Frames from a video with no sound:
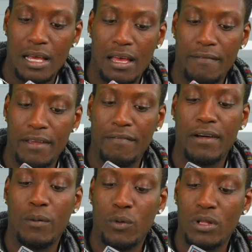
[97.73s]
If
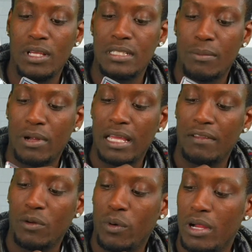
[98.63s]
I wore these, I'd probably
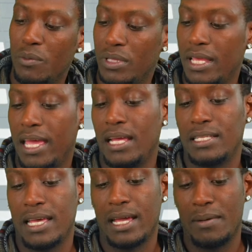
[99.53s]
have to wear them with the hang
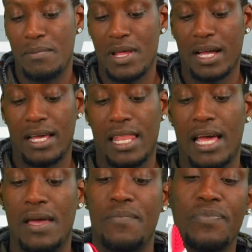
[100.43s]
tag, I'm not gonna
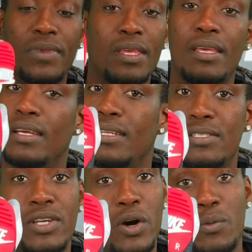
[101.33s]
lie.
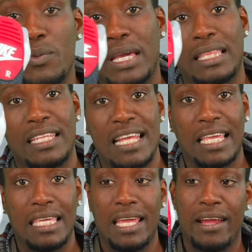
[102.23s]
Dope. We got the
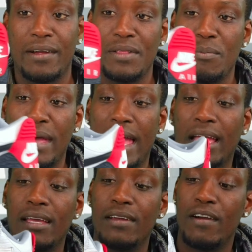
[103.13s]
Nike Air in the
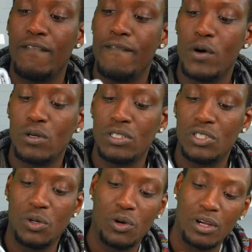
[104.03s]
back for
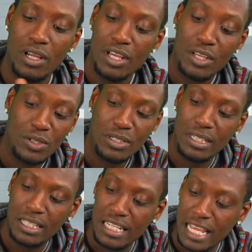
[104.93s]
sure. You
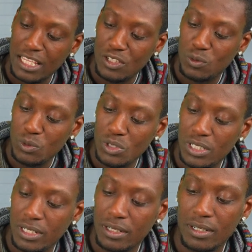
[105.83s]
see the Nike swoosh
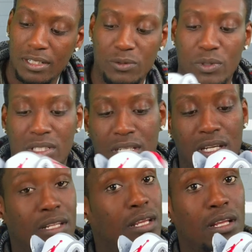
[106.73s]
here. This wasn't
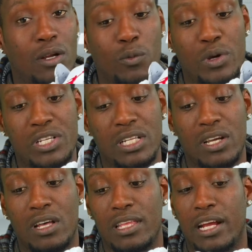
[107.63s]
originally
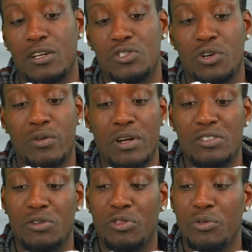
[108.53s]
on the Air Jordan
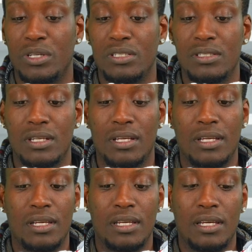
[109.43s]
Retro 3s,
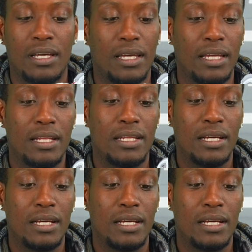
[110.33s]
and